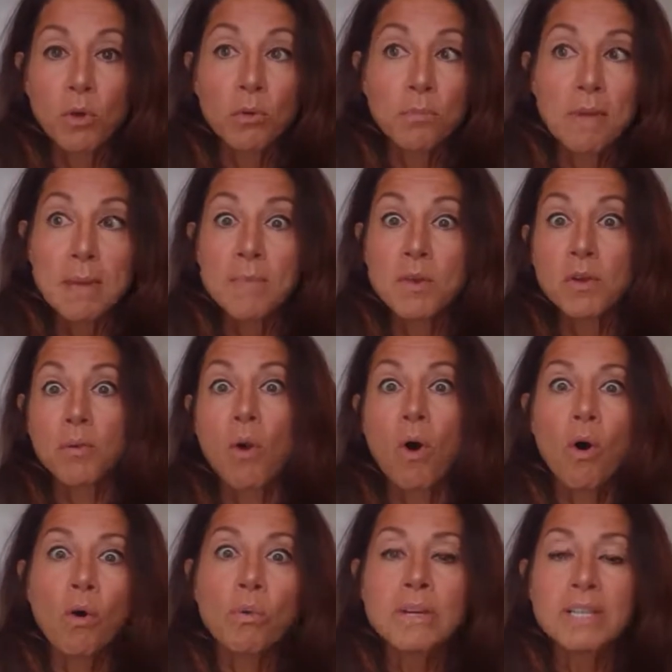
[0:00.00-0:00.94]
or maybe you're
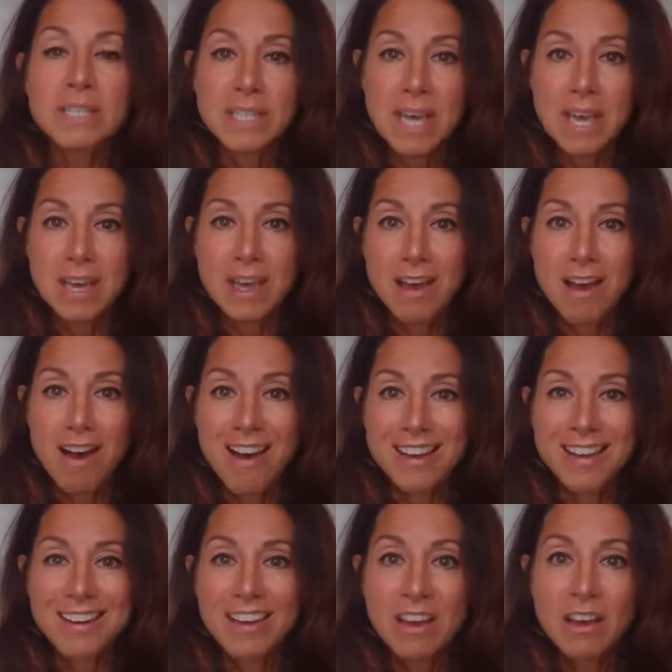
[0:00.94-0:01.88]
always taking
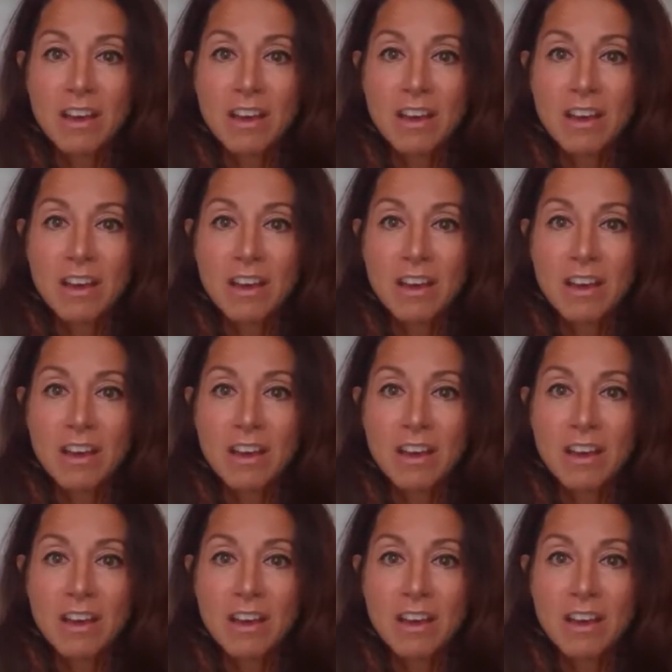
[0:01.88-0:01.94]
on